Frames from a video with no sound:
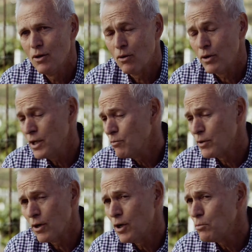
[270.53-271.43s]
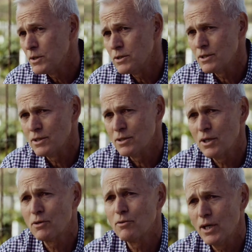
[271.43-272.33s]
or even almonds in the
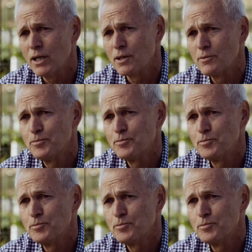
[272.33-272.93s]
Central Valley.